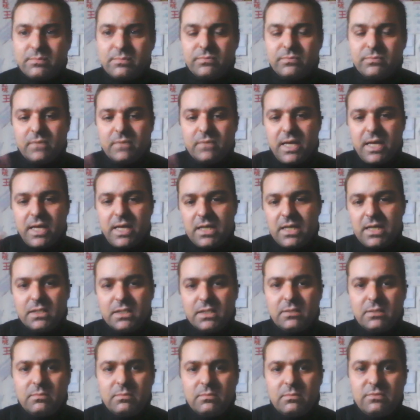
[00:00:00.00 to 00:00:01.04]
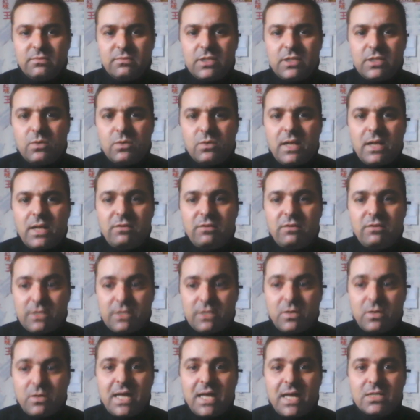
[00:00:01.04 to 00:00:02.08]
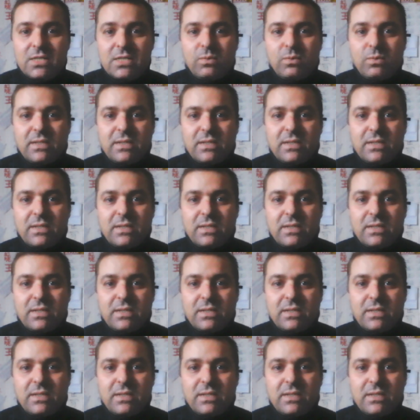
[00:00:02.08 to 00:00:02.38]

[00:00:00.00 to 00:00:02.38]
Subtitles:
and visualize what